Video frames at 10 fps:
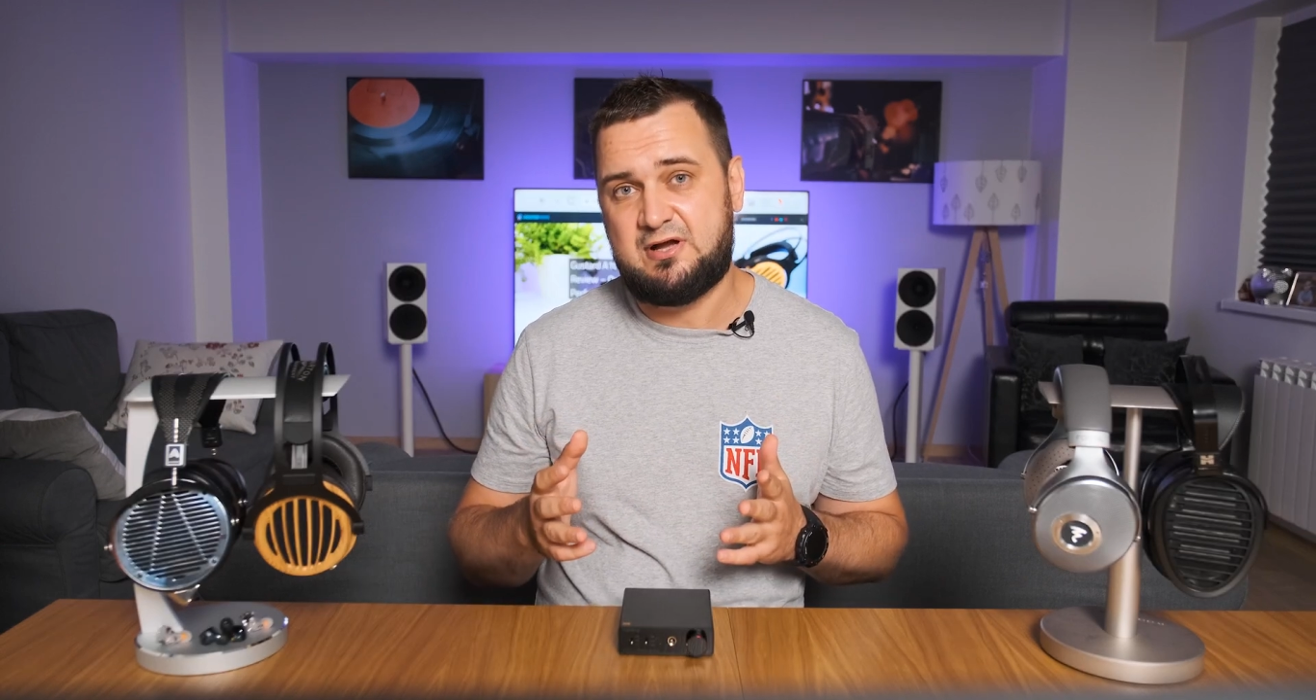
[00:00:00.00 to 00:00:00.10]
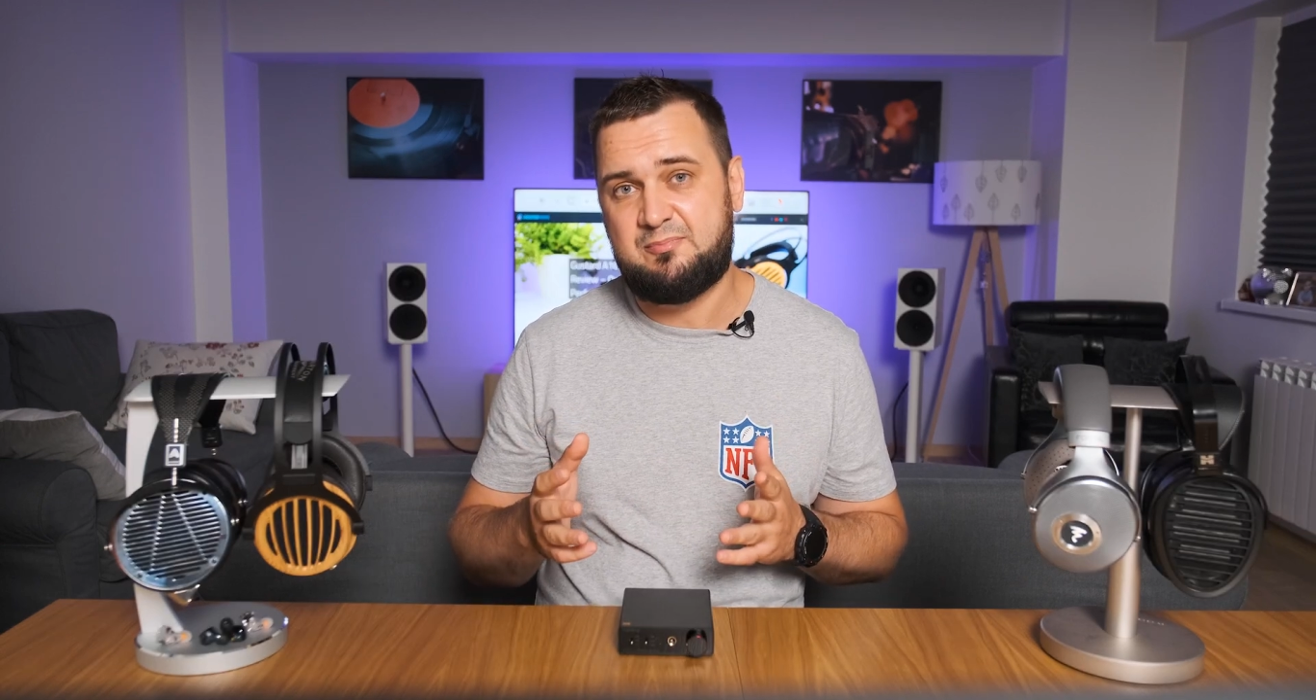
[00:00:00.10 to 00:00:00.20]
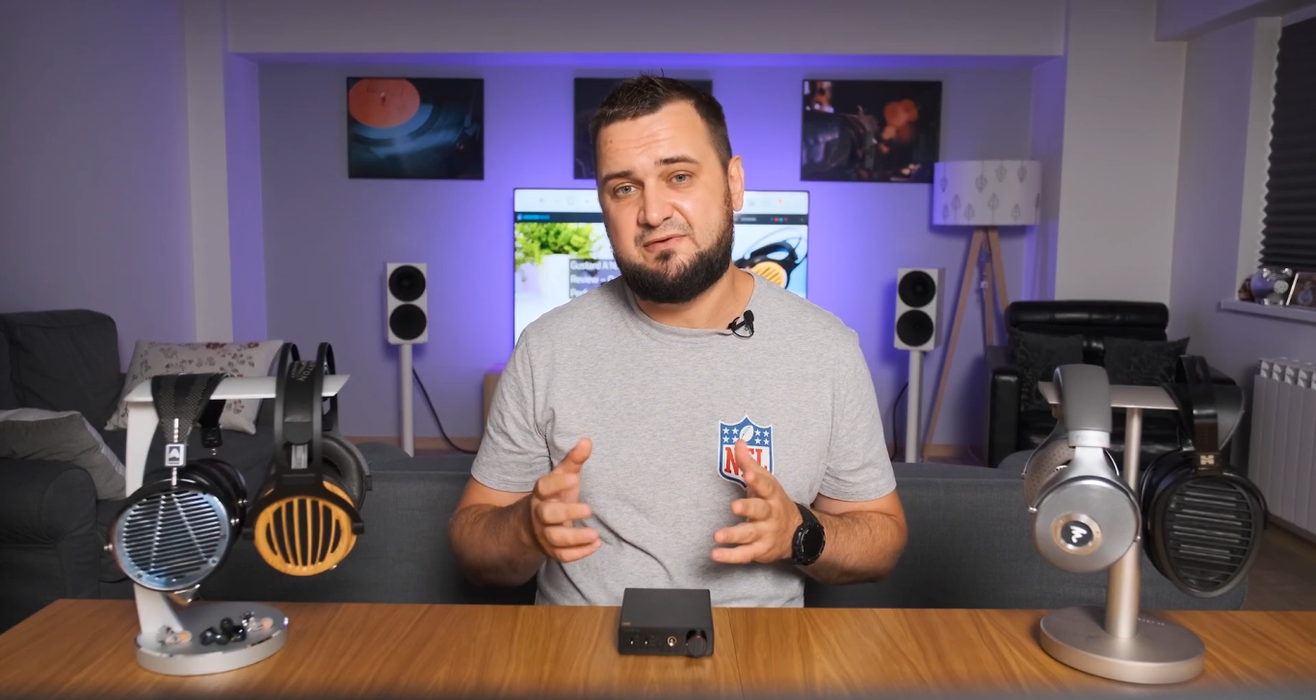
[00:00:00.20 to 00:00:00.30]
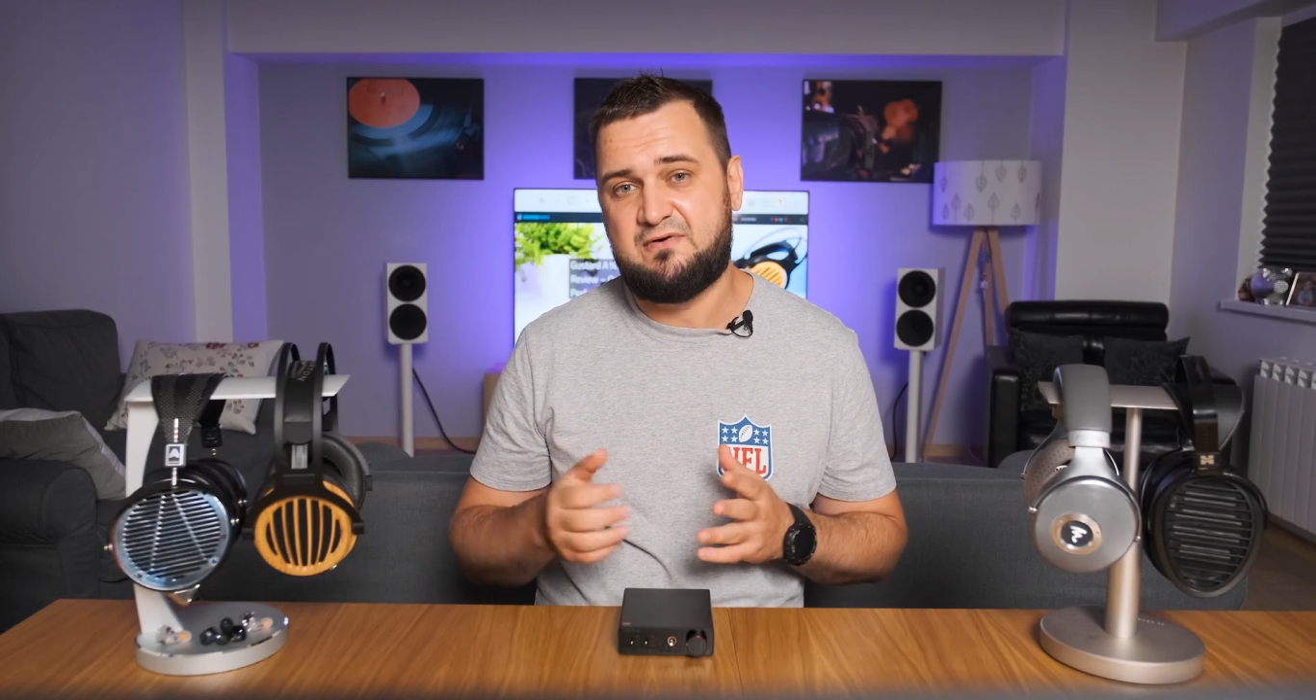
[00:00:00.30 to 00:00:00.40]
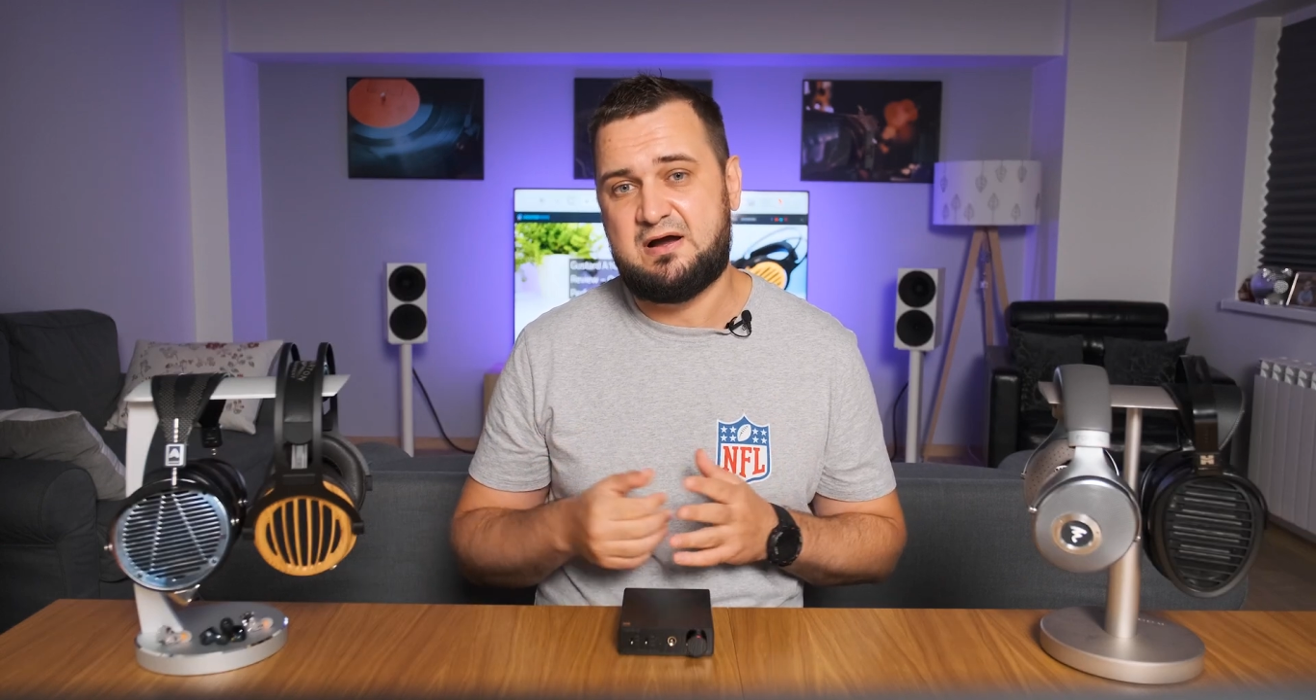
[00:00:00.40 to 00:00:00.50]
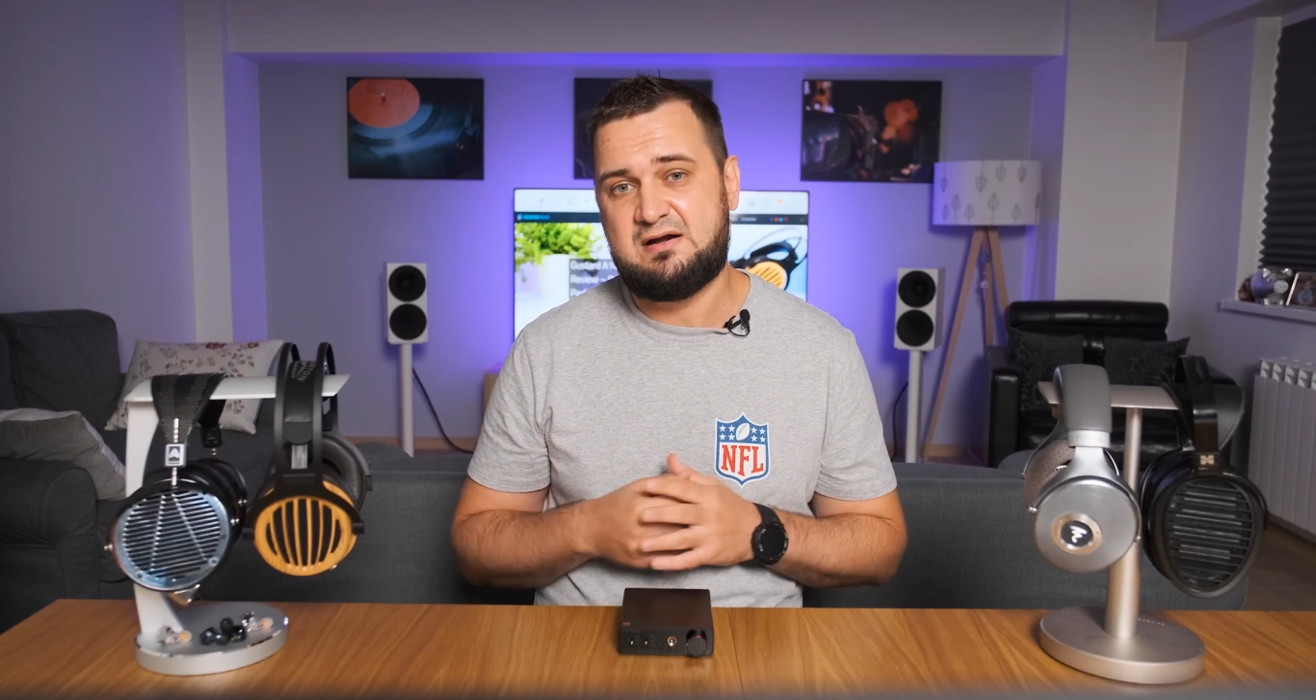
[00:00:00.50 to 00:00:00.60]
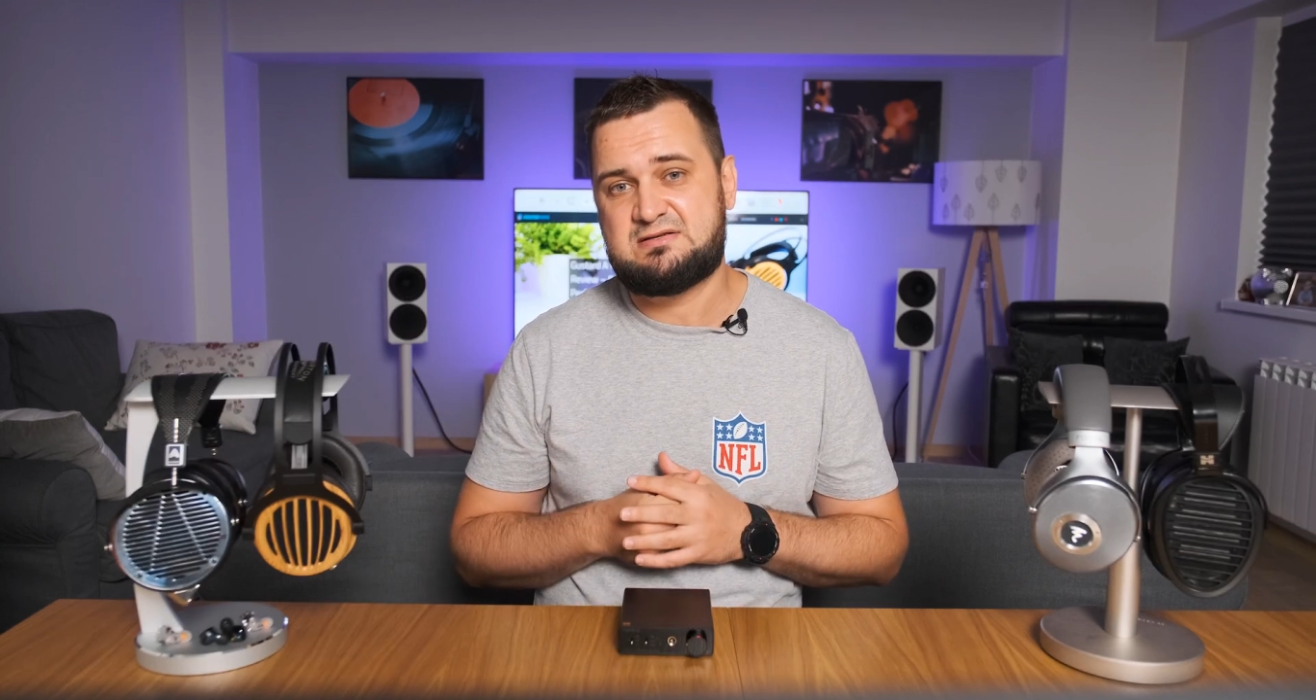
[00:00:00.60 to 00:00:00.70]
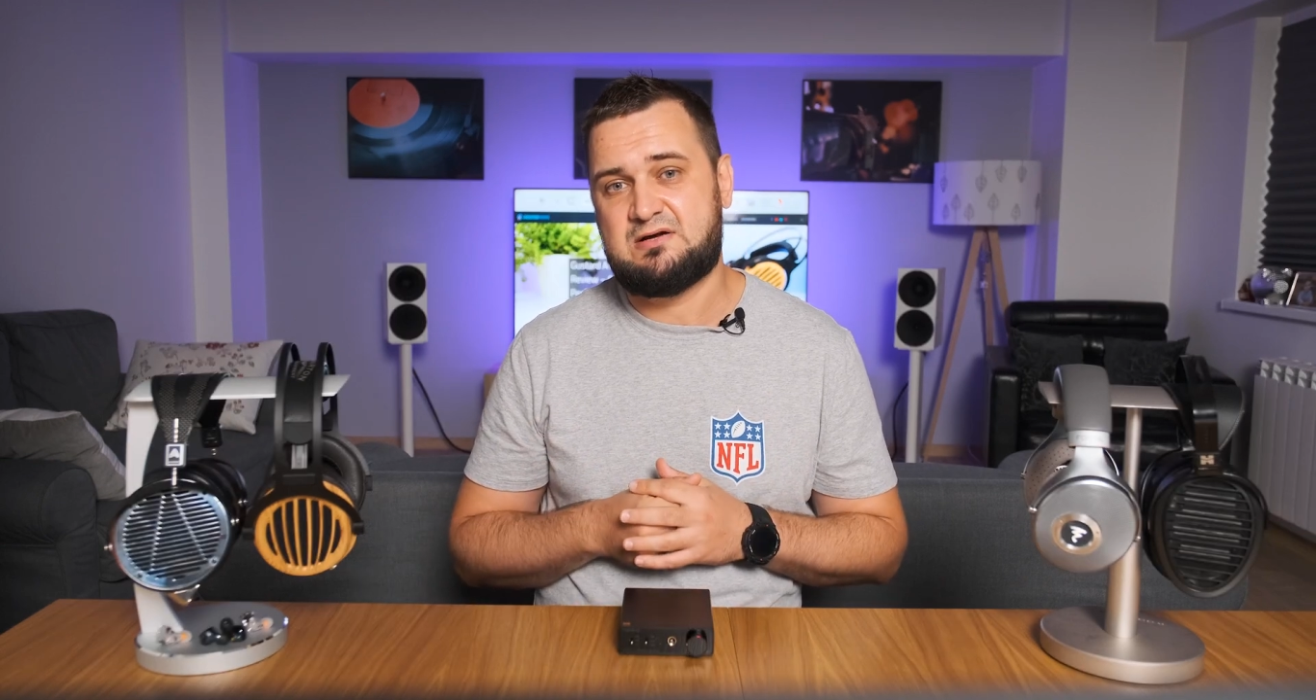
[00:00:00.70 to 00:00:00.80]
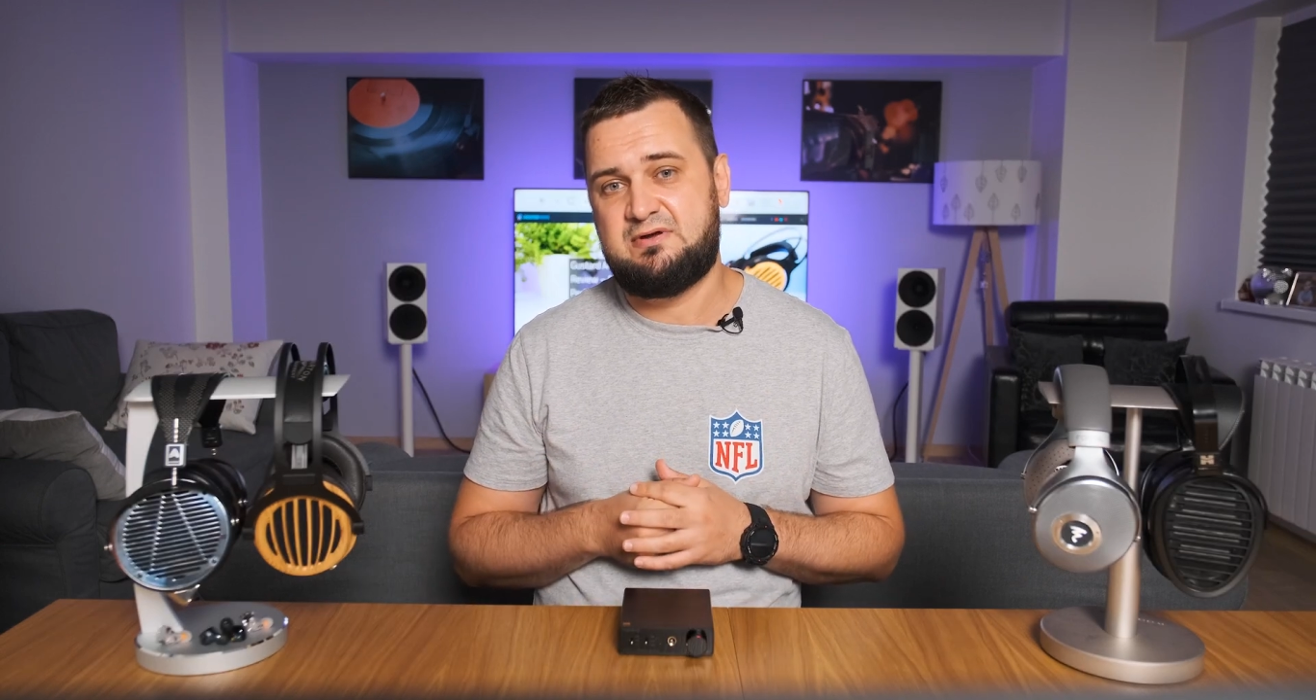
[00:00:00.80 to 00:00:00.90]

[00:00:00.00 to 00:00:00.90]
amplifier, so